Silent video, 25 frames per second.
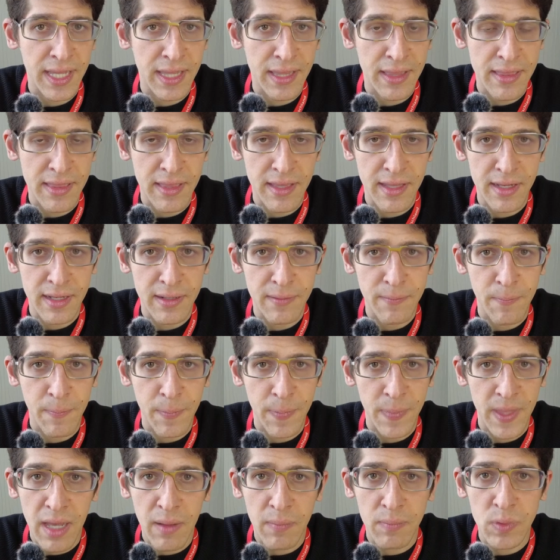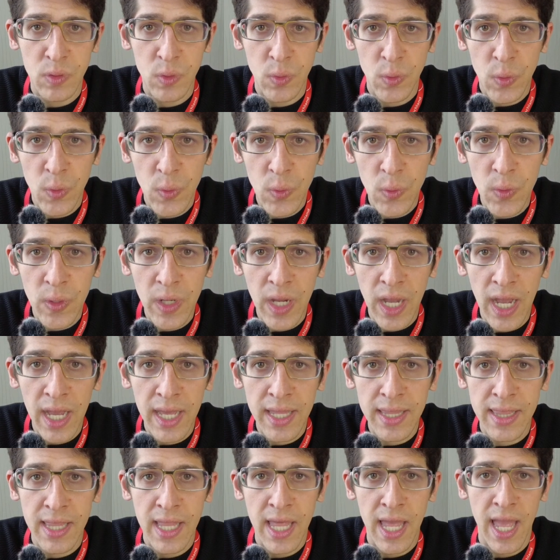is up to you
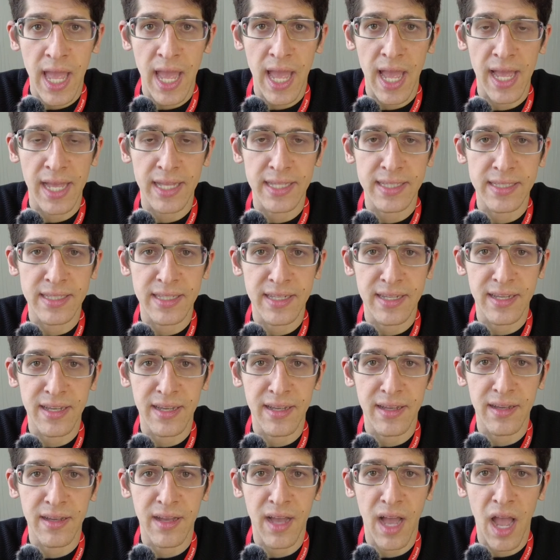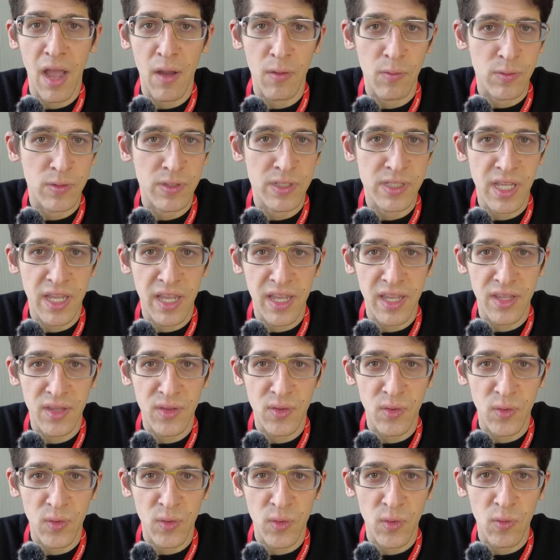guys. And I will say
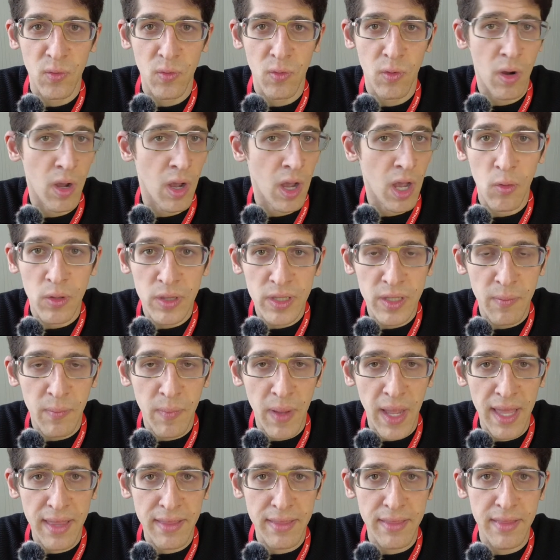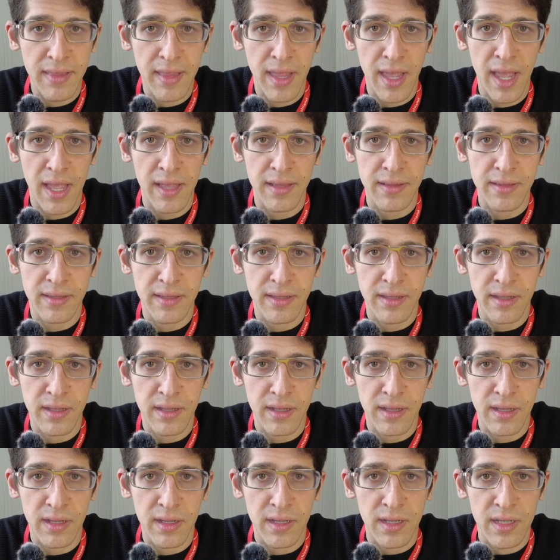to you all the best and
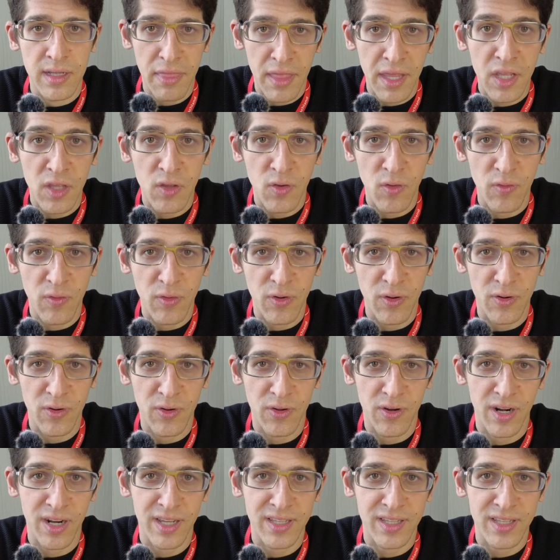thank you for your